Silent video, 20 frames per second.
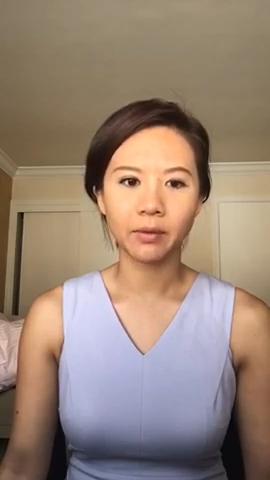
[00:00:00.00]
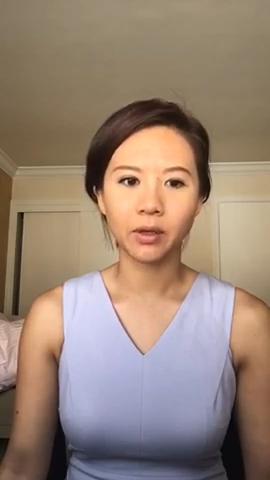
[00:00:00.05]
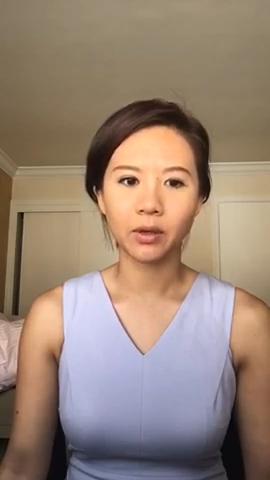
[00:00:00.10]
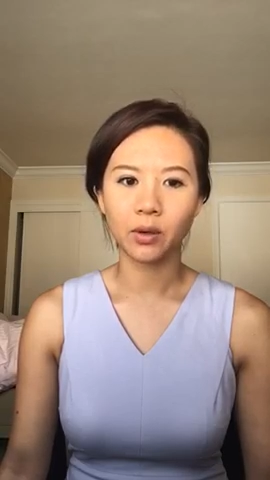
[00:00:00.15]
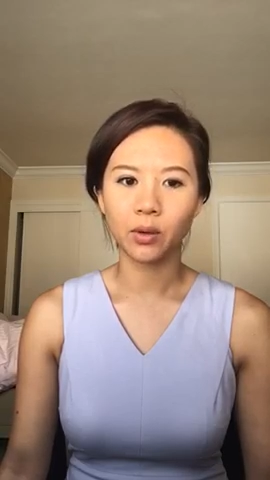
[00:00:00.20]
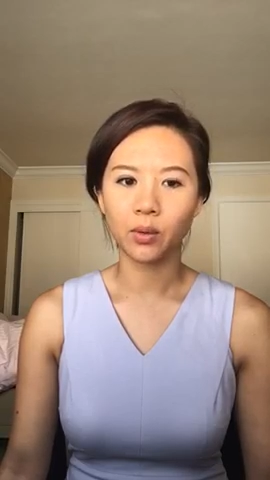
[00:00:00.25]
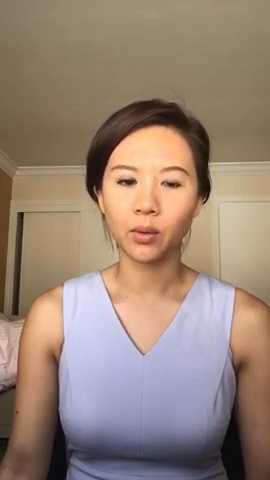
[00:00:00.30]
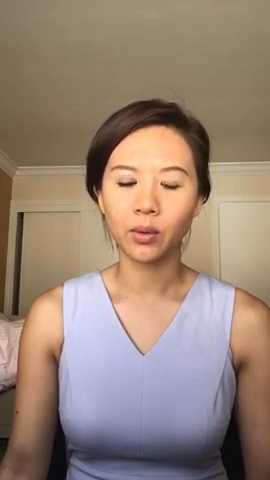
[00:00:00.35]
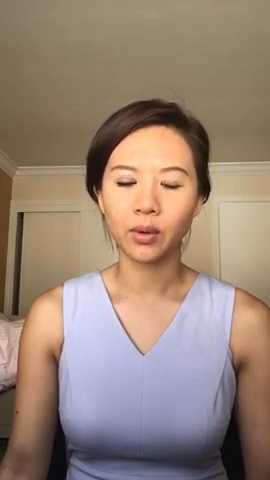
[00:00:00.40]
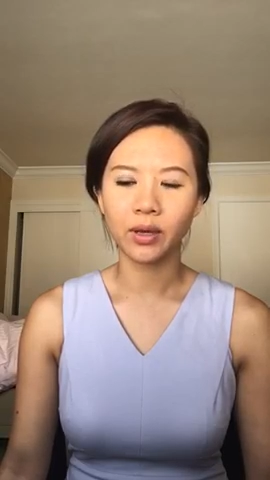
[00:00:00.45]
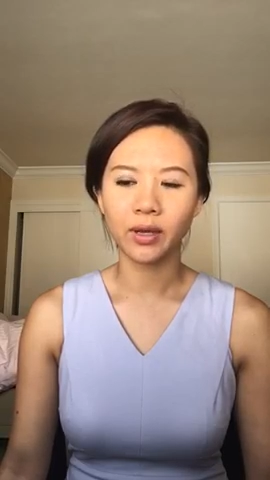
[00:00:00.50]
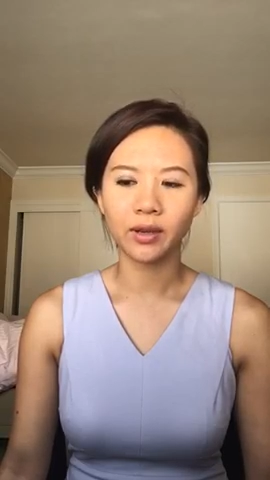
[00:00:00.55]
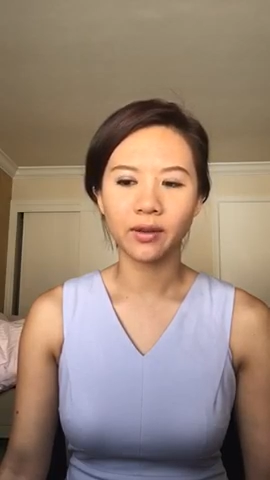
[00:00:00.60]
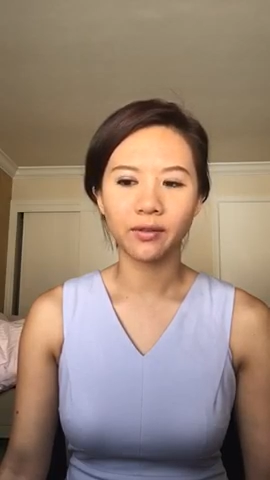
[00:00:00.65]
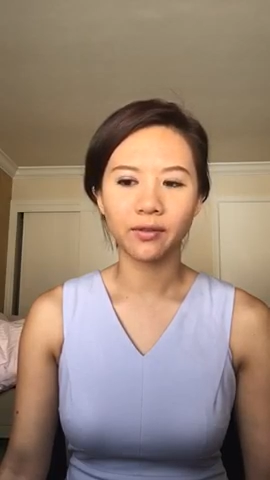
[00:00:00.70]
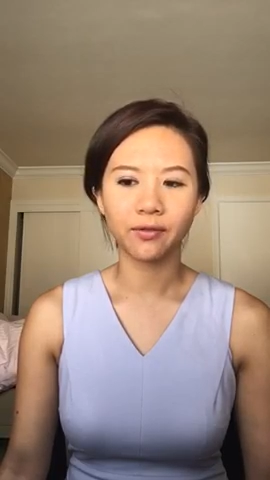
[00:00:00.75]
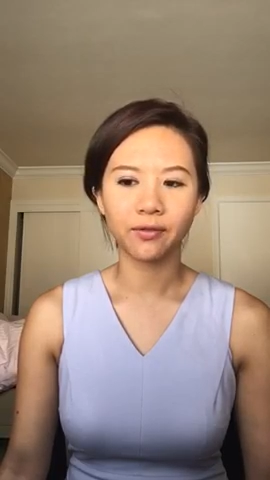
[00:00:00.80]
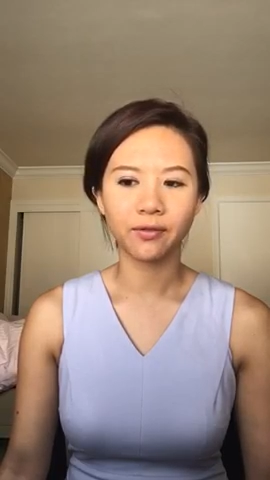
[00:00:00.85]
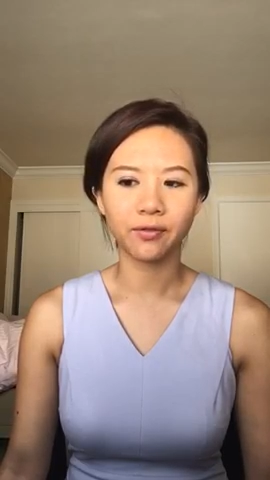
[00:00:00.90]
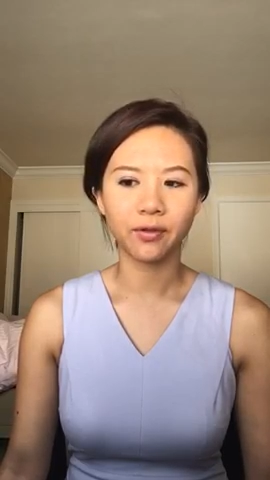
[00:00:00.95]
You know,
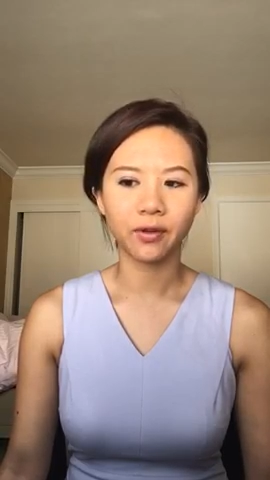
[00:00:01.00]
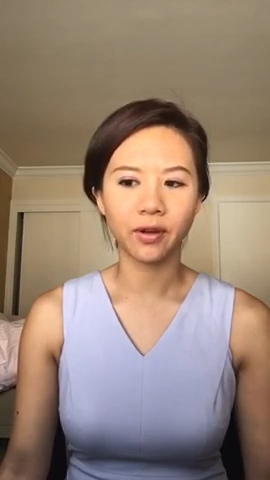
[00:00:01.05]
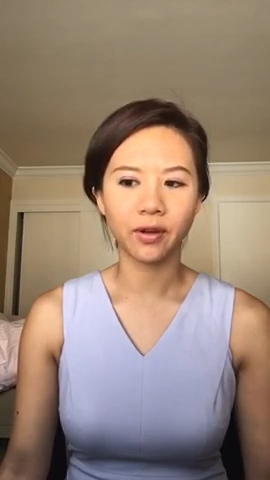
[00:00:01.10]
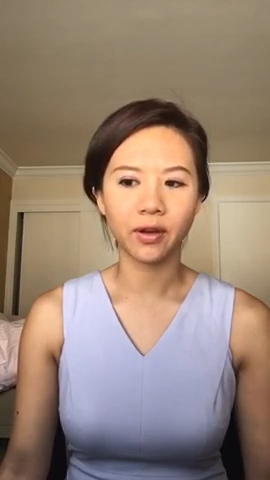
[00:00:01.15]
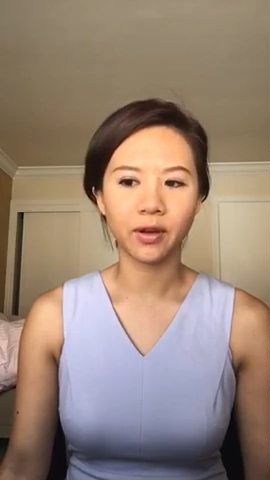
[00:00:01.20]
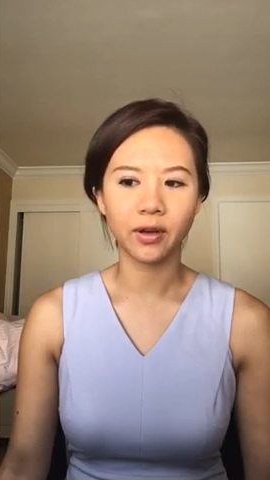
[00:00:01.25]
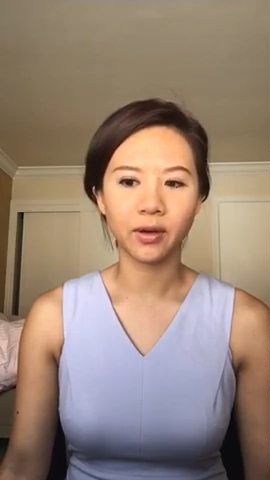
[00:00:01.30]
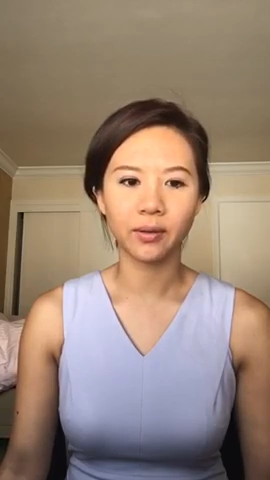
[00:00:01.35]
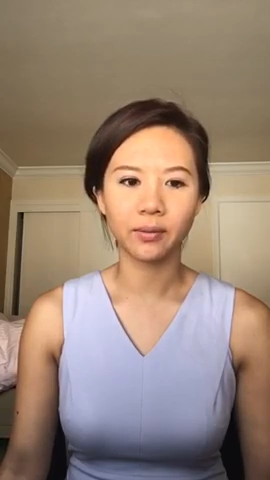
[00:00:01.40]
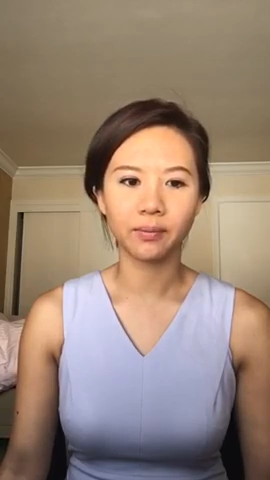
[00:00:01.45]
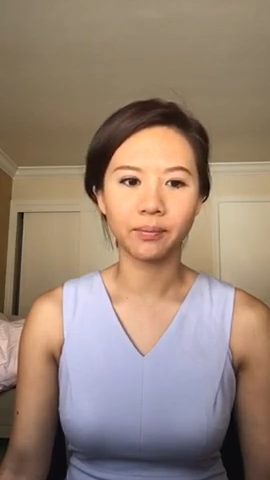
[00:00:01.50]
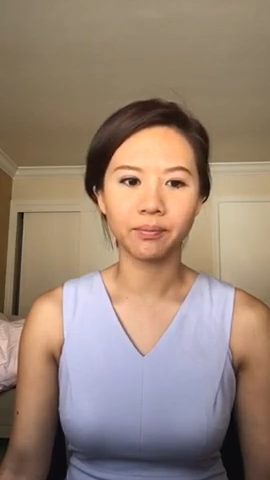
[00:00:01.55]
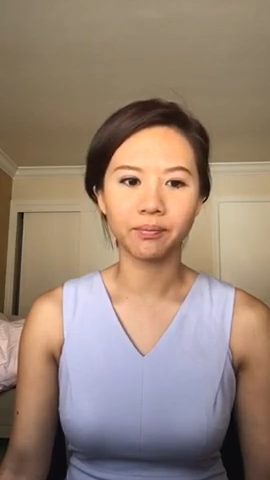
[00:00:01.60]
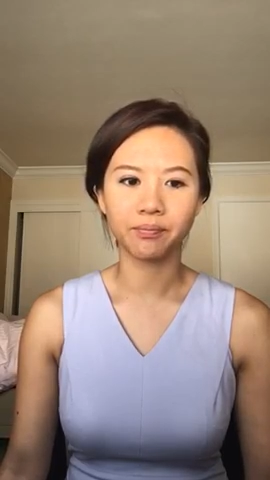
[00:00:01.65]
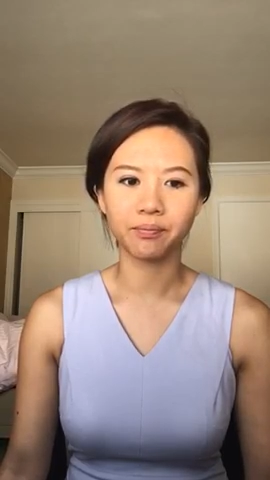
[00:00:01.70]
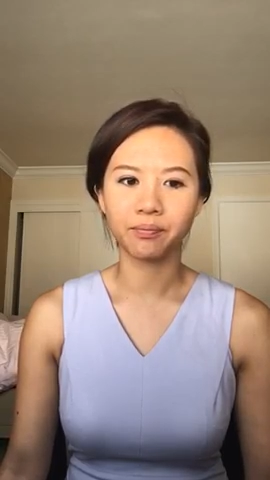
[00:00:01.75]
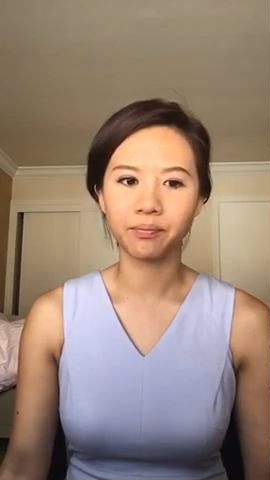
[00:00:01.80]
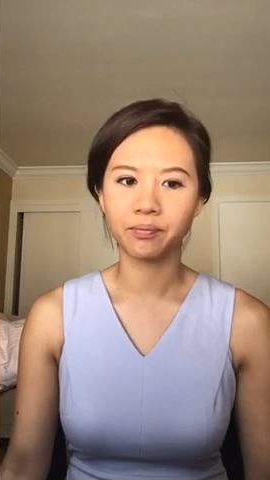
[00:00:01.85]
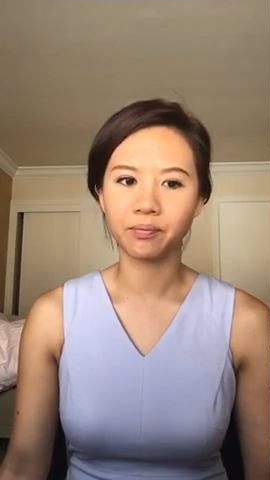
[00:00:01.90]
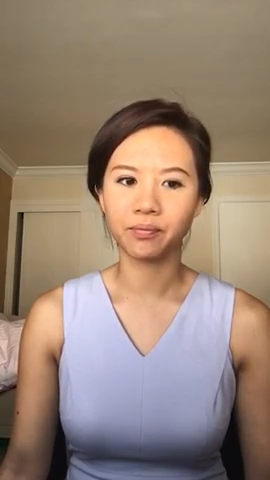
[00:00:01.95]
if um,